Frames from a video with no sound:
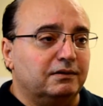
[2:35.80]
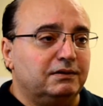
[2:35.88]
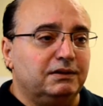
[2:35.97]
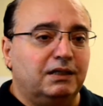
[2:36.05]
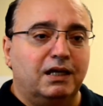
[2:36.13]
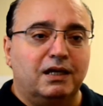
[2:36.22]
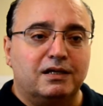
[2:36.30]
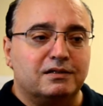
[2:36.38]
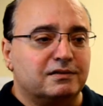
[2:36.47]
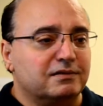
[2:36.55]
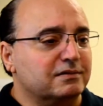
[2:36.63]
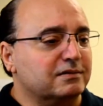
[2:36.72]
He has
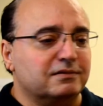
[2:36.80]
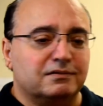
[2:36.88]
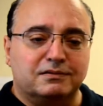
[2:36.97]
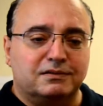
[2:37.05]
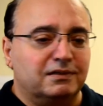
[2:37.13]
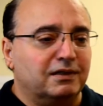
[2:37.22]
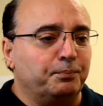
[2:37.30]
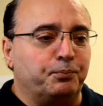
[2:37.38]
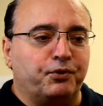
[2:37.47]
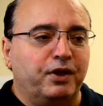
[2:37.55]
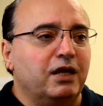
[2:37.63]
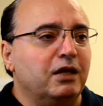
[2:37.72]
a
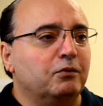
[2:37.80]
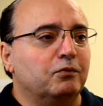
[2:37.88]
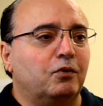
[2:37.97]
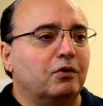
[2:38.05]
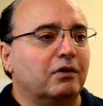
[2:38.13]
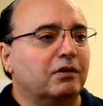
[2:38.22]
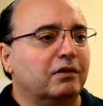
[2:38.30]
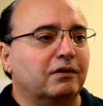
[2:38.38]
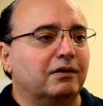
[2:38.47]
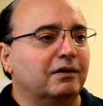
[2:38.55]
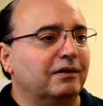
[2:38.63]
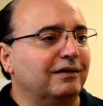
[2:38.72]
brain worth
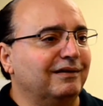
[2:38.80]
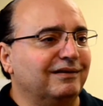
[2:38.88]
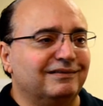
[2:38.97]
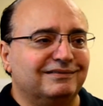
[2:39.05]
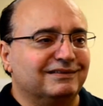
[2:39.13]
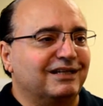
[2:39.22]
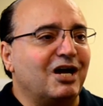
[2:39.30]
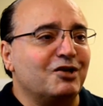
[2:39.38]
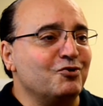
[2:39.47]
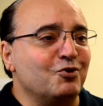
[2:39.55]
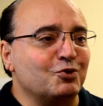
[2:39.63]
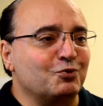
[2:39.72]
God
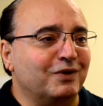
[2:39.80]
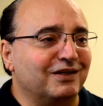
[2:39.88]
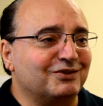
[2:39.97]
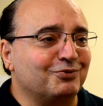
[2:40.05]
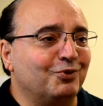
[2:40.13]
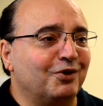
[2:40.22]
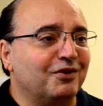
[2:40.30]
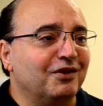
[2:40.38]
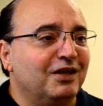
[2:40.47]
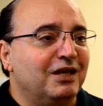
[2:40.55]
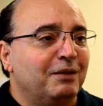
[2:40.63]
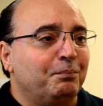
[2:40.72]
knows what it's worth,
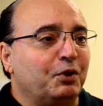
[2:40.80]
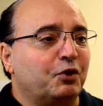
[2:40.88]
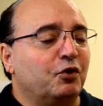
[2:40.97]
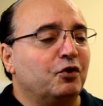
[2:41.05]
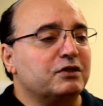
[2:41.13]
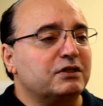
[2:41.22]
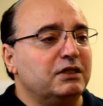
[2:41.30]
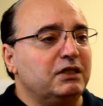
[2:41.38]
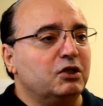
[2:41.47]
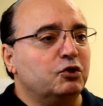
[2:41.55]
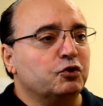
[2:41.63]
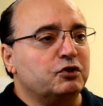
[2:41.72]
because
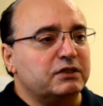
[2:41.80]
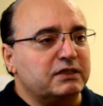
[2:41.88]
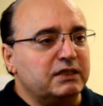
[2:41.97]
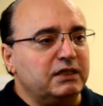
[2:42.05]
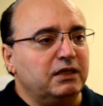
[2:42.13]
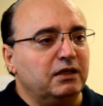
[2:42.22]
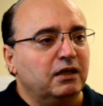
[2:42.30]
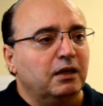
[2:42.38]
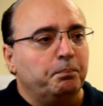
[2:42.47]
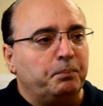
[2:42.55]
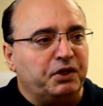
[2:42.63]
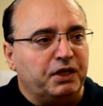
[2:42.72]
he could see
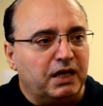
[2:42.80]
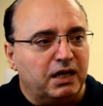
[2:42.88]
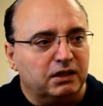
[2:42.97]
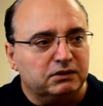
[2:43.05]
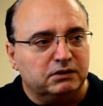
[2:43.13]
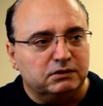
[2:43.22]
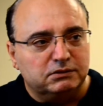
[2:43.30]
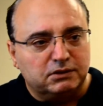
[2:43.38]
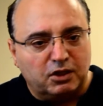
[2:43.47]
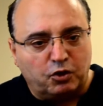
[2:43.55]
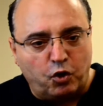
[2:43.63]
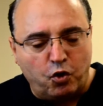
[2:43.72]
beyond
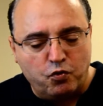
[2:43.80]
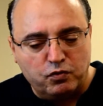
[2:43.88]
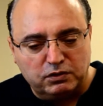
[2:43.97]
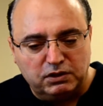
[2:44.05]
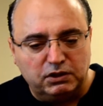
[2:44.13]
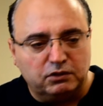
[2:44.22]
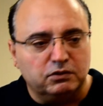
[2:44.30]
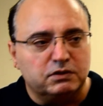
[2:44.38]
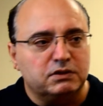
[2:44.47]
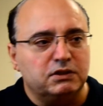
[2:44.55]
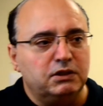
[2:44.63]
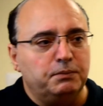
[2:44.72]
the code, he could
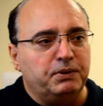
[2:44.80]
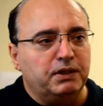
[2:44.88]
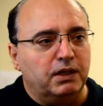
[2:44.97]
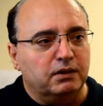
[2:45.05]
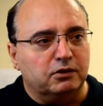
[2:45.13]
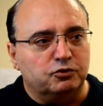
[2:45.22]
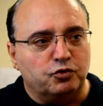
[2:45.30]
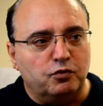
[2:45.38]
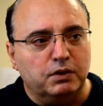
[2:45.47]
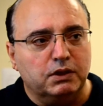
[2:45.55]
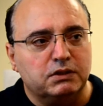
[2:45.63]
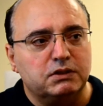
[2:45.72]
see beyond the
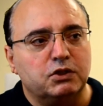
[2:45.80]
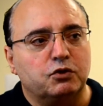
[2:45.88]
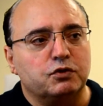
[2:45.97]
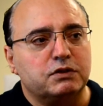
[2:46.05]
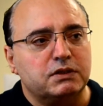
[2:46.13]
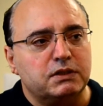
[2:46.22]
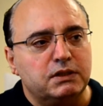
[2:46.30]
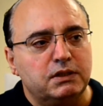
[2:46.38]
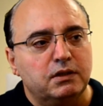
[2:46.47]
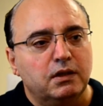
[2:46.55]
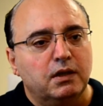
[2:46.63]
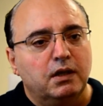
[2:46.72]
drawings, he could see